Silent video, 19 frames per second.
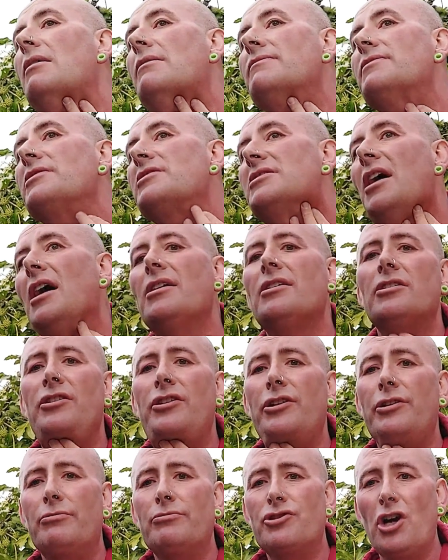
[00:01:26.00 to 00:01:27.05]
Just started a
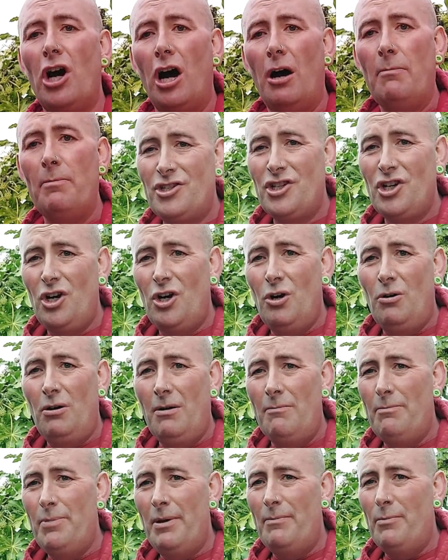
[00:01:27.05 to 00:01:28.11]
new job, so
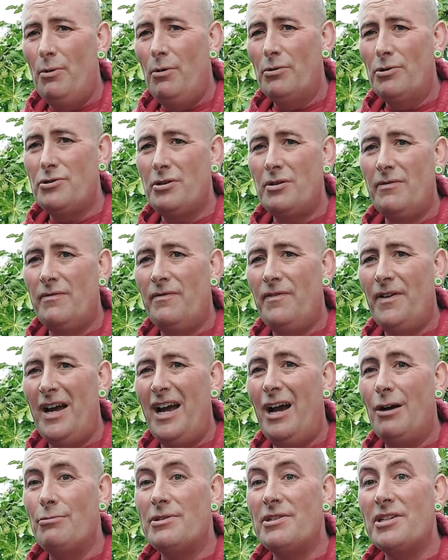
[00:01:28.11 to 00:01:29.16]
I'm a bit more sort of
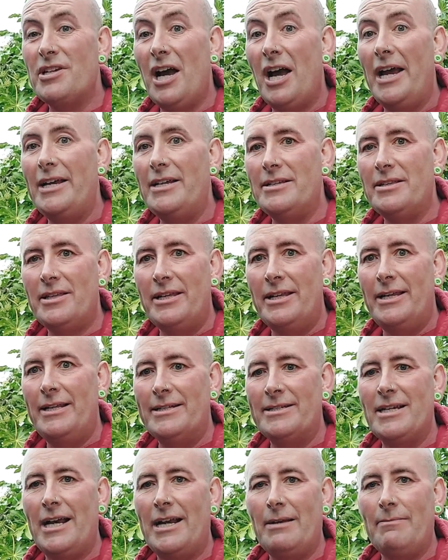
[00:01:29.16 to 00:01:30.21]
outside than
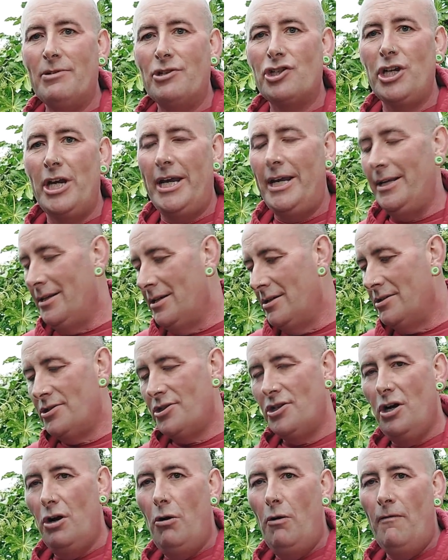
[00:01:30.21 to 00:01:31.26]
inside a machine.
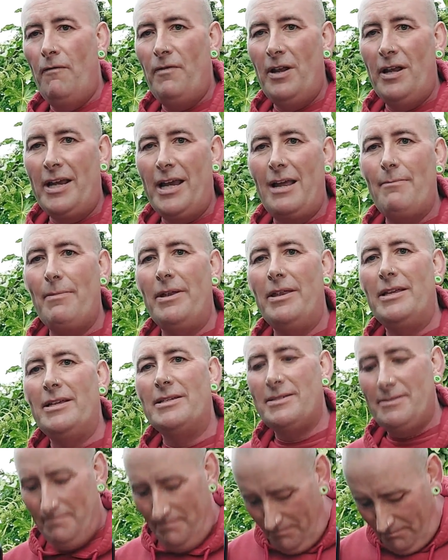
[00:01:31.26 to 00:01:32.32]
So hopefully I get a
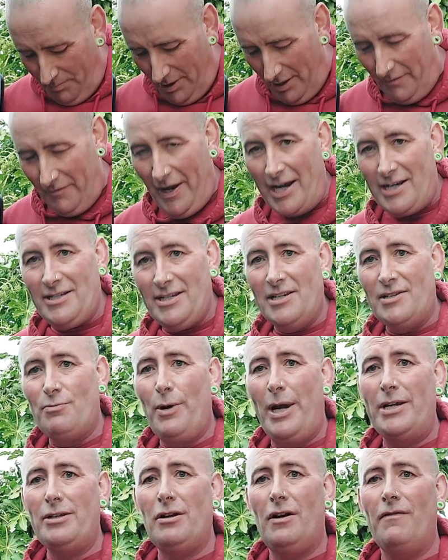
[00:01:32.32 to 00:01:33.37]
bit of excess
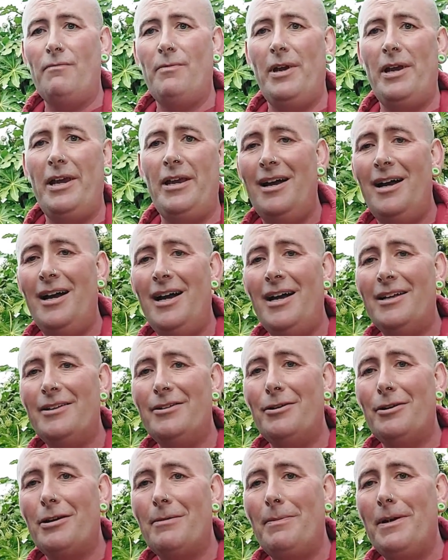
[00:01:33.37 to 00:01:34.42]
weight off me and
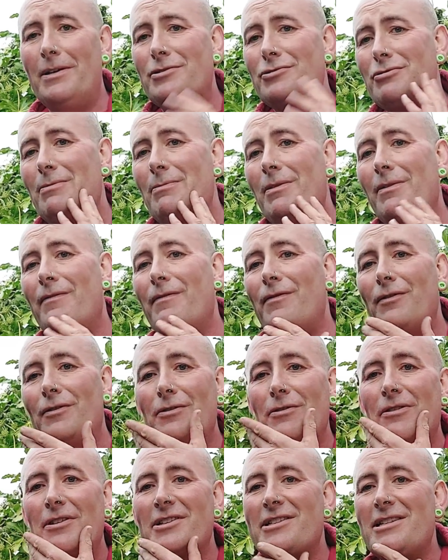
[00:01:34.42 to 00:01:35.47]
look a bit trimmer
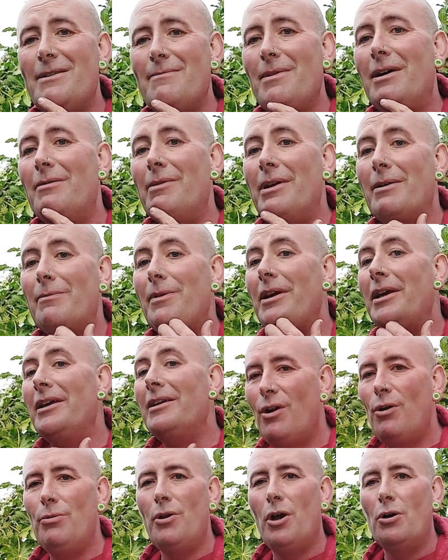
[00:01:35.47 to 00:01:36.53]
for the summer maybe.
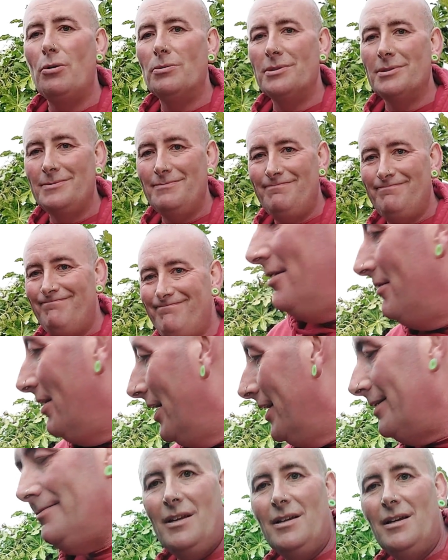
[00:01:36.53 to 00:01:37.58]
Who knows?
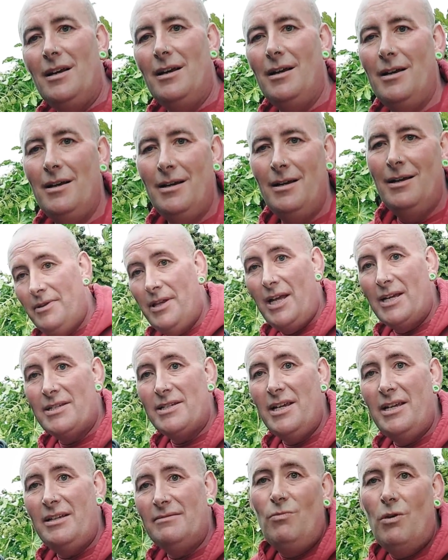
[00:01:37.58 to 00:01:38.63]
Right, that's
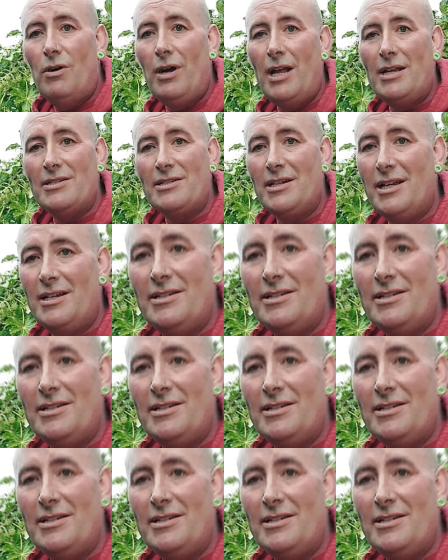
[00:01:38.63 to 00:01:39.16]
it. What else can I